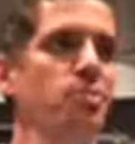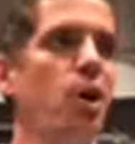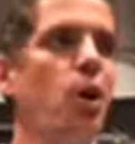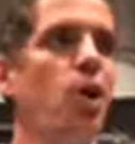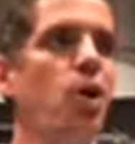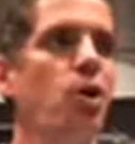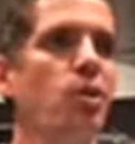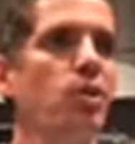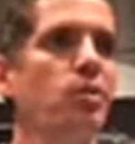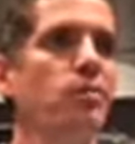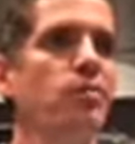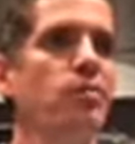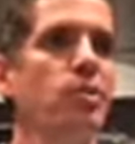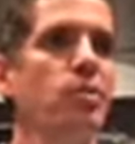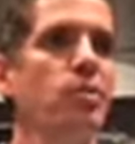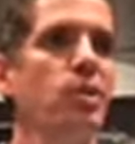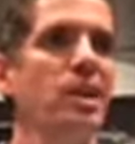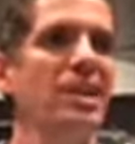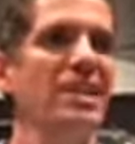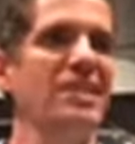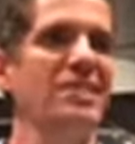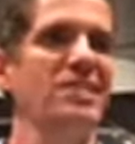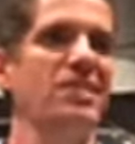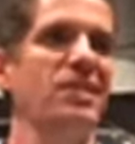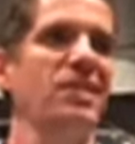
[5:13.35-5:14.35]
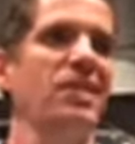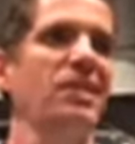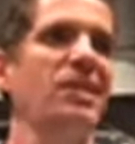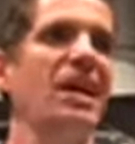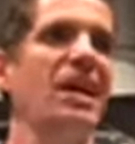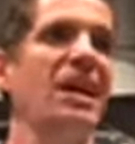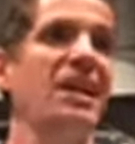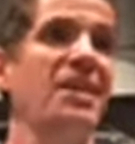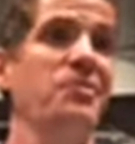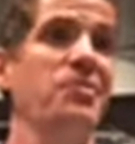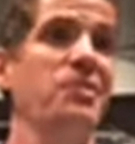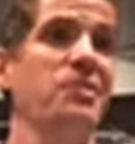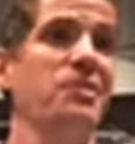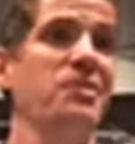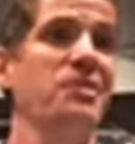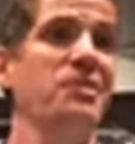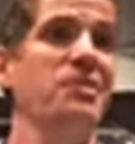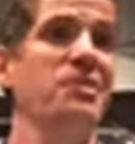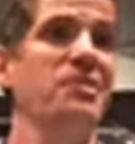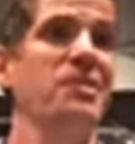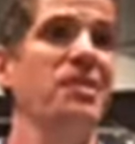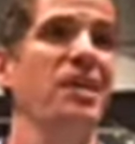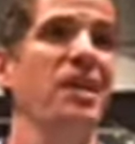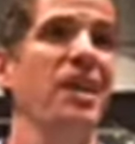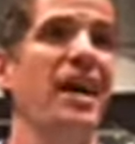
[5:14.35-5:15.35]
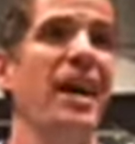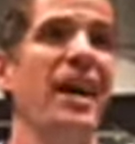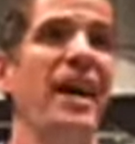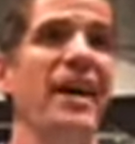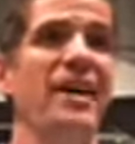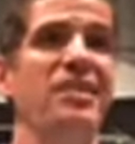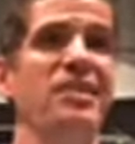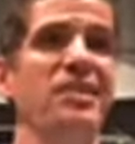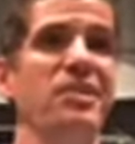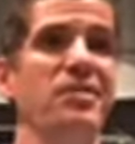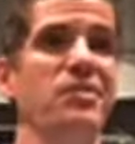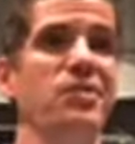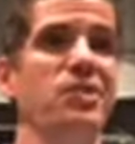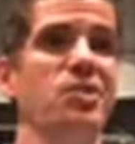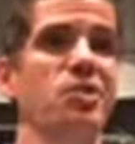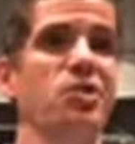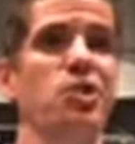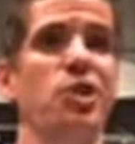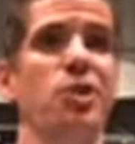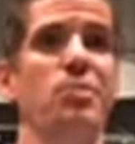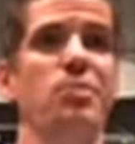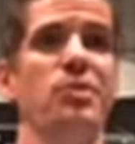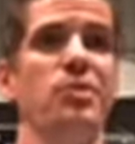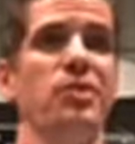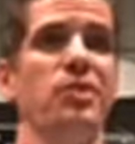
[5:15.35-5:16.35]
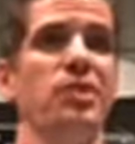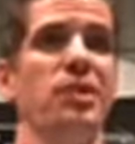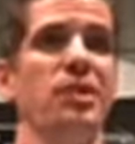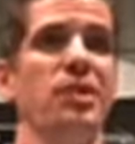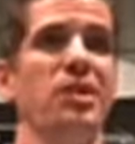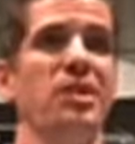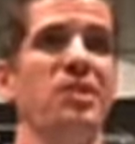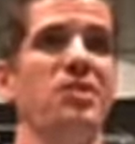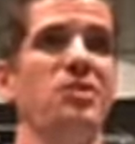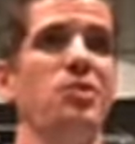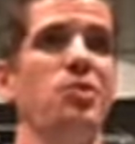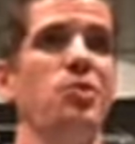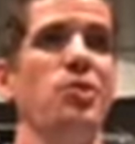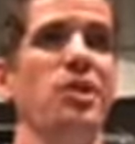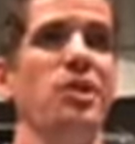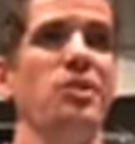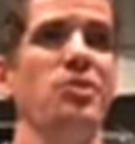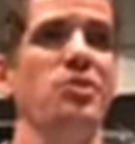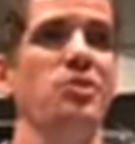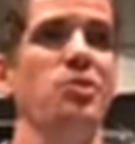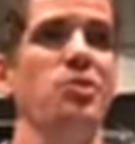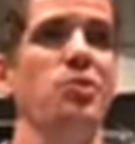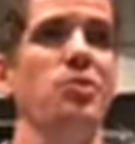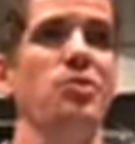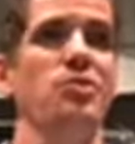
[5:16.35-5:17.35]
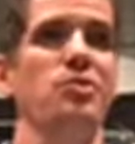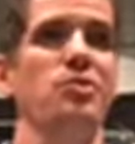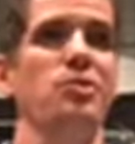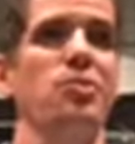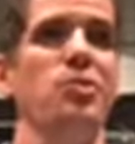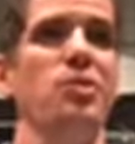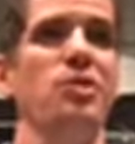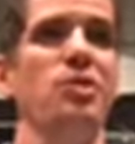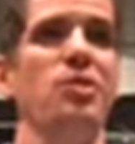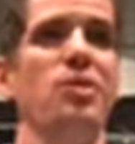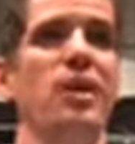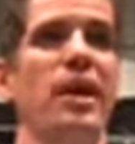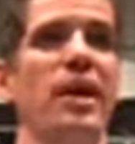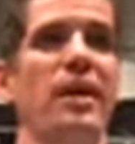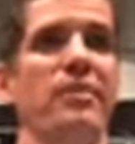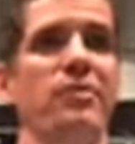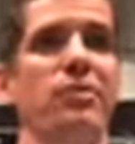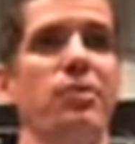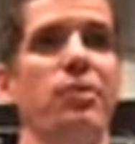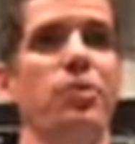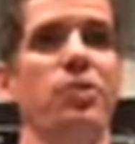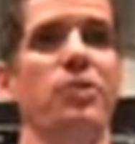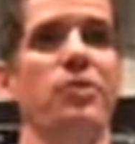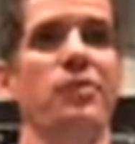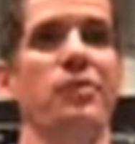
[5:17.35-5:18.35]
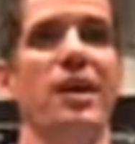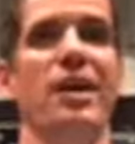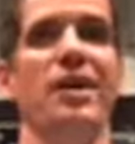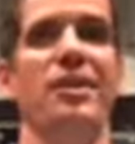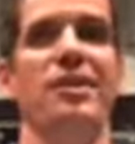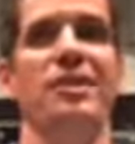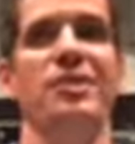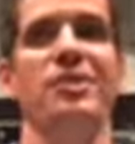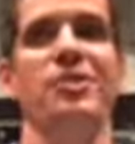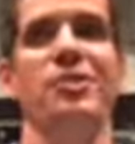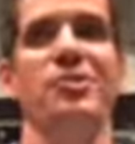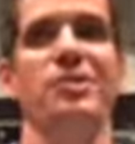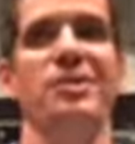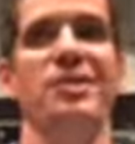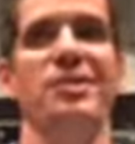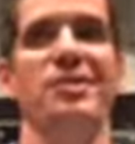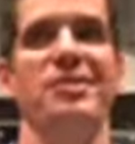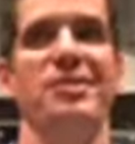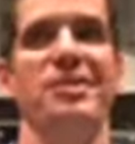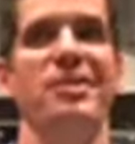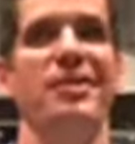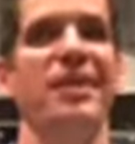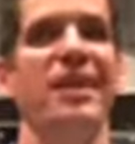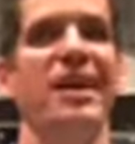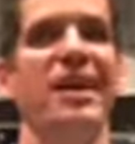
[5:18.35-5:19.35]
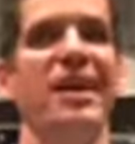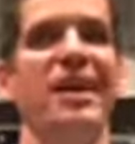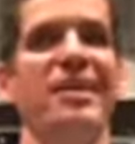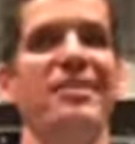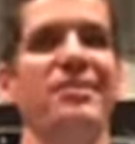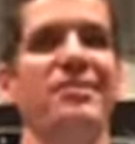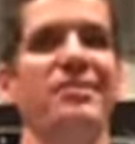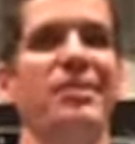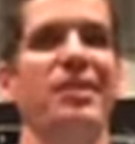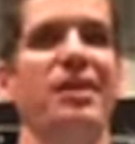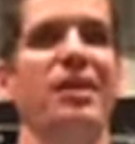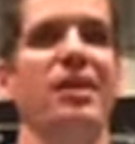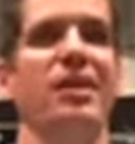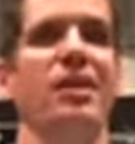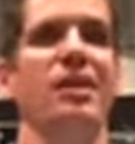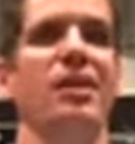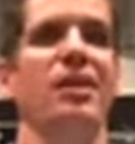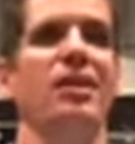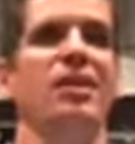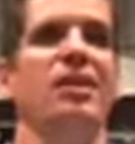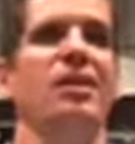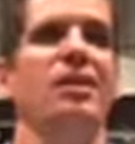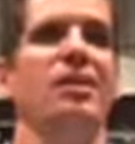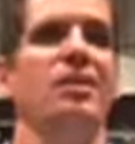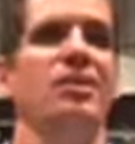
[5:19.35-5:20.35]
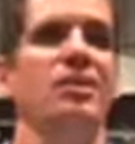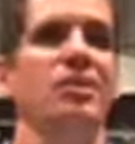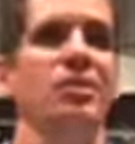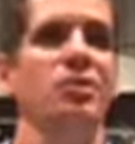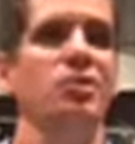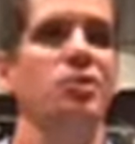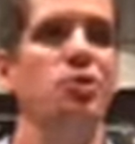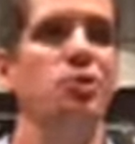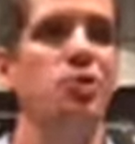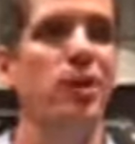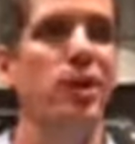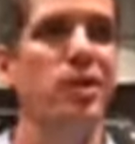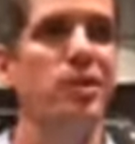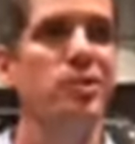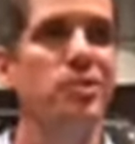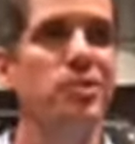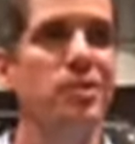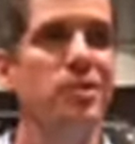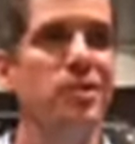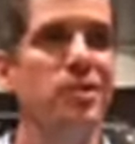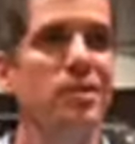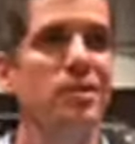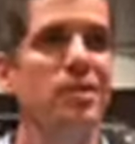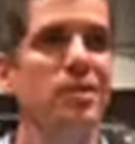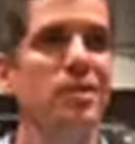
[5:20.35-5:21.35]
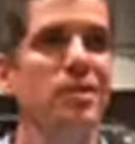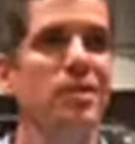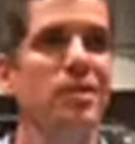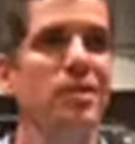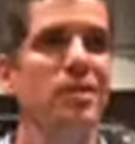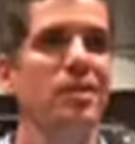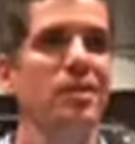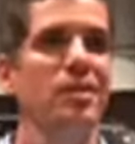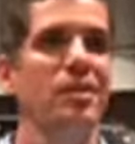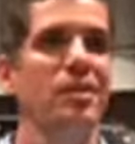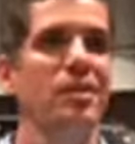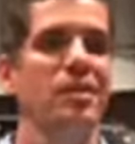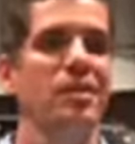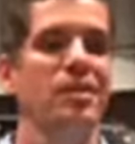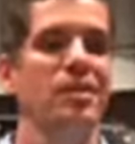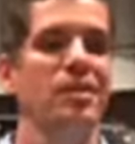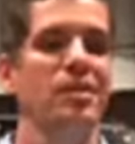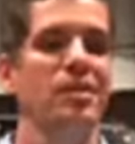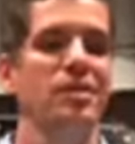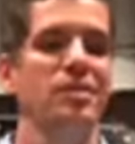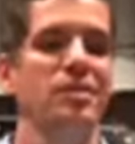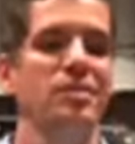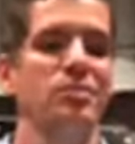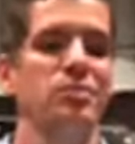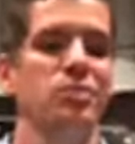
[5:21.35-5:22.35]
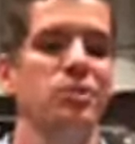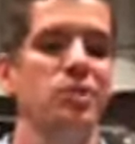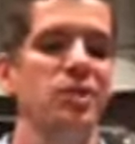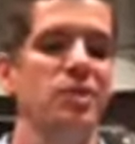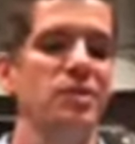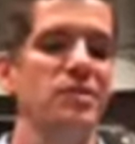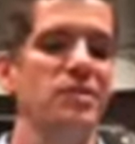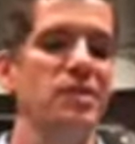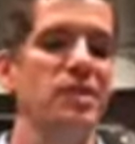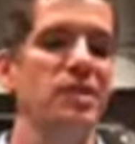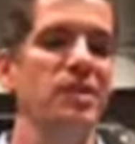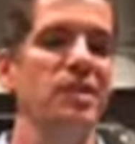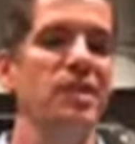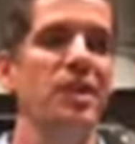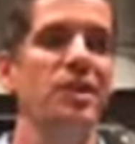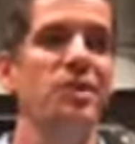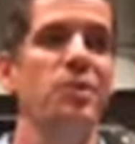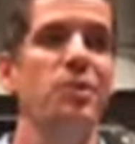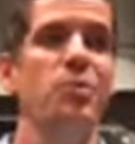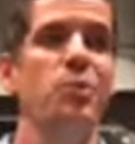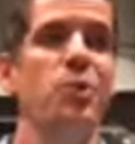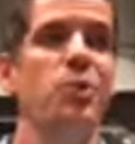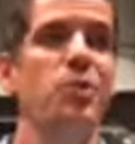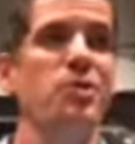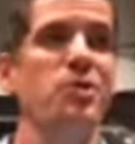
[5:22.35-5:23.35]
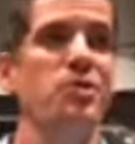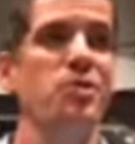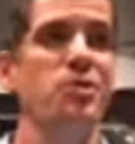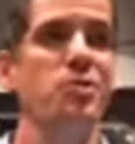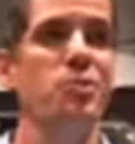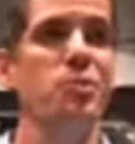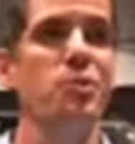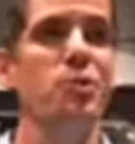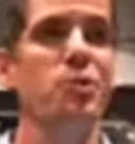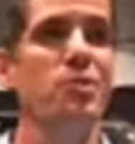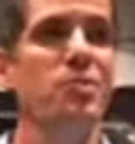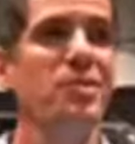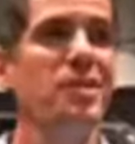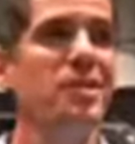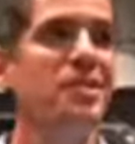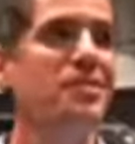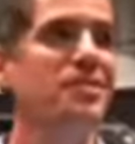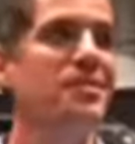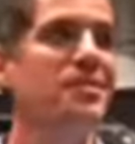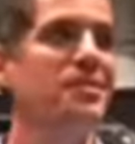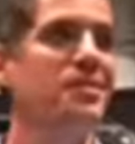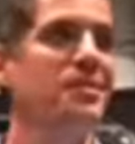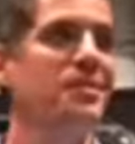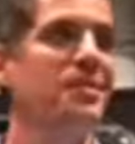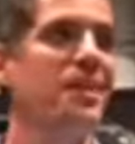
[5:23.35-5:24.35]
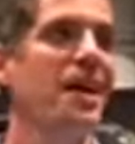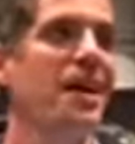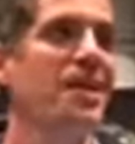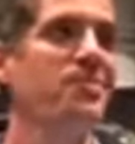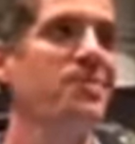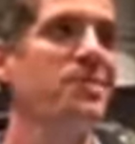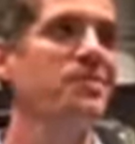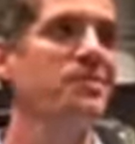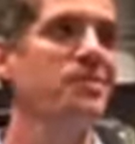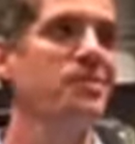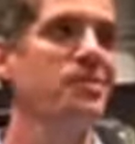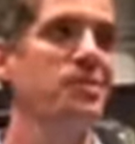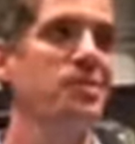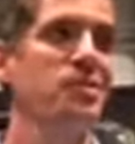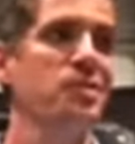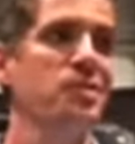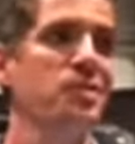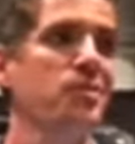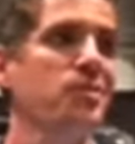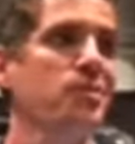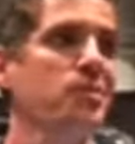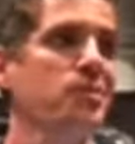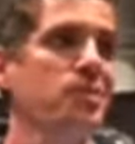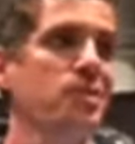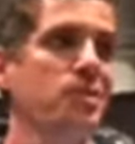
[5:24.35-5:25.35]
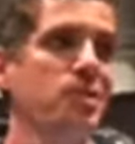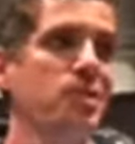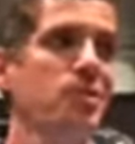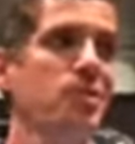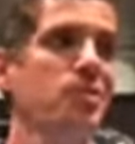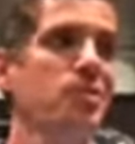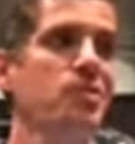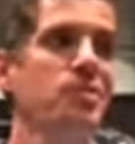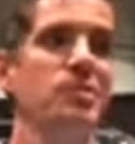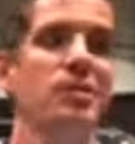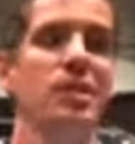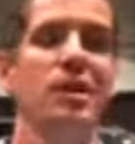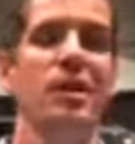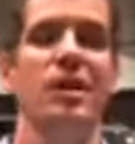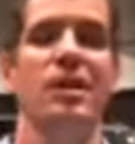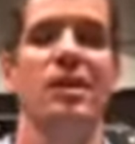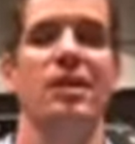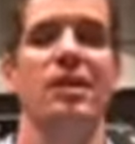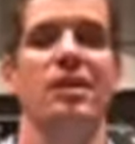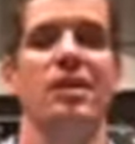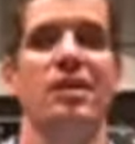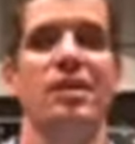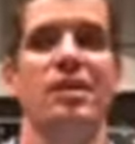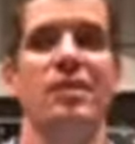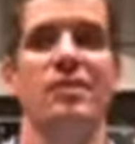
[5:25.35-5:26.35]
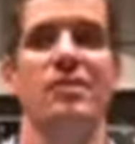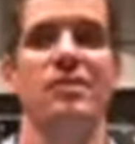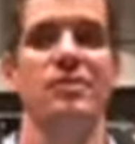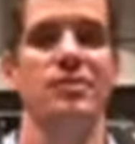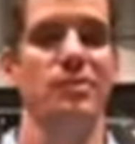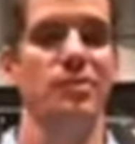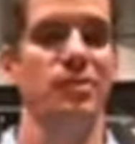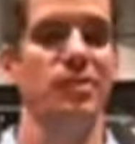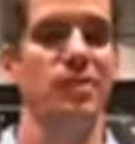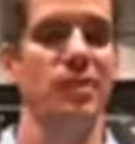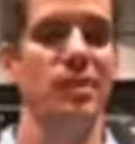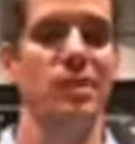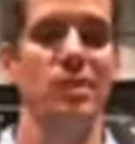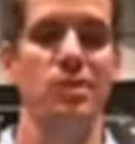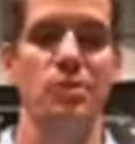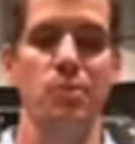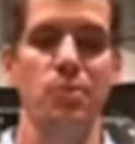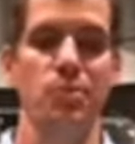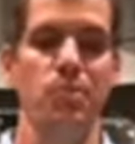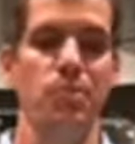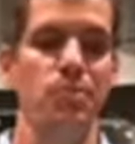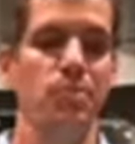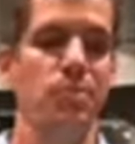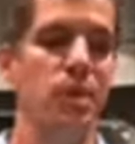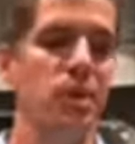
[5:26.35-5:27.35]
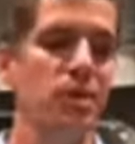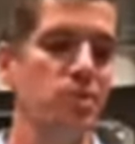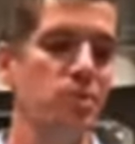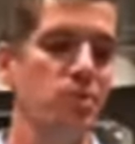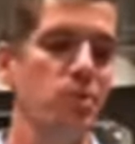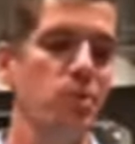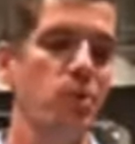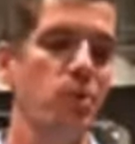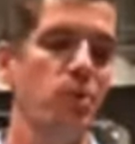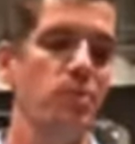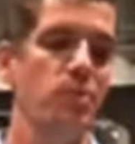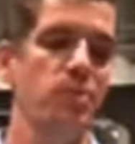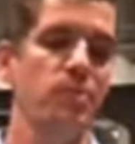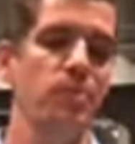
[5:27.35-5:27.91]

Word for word: part of you and it's alive and it's active and sharper than any two edged sword. So when you have the Word of God in you and it's alive, you treasure it. Um, we're going to see later more than rubies or diamonds or silver or gold. It is, it is much more,